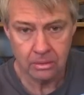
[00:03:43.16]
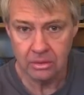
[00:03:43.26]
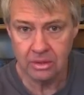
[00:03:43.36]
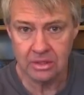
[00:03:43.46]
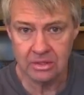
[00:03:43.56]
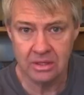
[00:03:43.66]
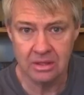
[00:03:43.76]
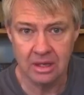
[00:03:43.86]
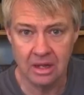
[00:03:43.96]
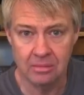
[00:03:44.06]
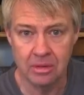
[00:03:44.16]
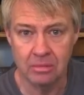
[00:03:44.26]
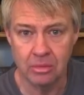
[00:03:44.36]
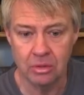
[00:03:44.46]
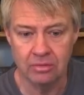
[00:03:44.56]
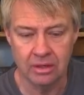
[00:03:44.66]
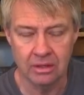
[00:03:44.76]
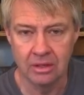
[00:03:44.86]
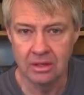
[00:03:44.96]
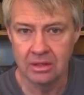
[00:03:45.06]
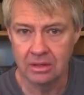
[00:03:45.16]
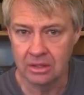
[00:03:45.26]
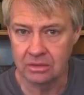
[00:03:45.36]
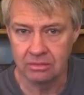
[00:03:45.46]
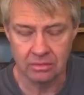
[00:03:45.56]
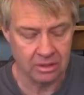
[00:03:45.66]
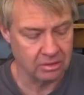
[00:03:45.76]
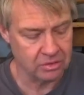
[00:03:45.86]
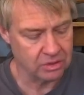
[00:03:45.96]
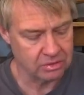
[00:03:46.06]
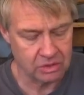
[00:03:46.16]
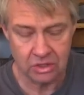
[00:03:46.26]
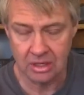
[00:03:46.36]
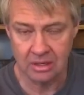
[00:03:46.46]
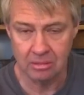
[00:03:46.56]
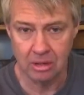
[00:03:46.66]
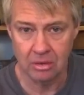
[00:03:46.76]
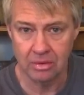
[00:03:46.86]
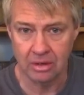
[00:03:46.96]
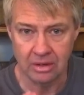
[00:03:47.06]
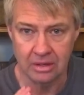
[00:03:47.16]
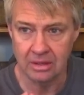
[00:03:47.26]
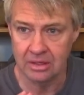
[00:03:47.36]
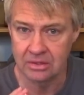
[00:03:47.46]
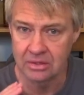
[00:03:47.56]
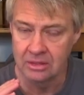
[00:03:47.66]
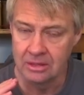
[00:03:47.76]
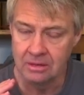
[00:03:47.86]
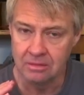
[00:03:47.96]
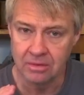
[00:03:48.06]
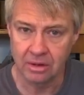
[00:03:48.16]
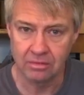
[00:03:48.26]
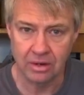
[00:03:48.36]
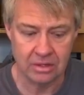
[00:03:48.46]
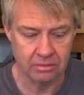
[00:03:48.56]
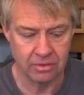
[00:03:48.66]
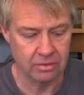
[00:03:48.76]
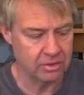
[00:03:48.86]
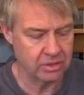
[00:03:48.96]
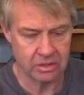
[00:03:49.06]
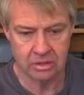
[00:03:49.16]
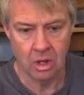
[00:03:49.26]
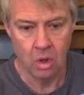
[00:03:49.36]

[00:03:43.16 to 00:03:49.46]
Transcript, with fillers: you can see the element moving it's you know just gently blowing on it it's very fragile if you were to just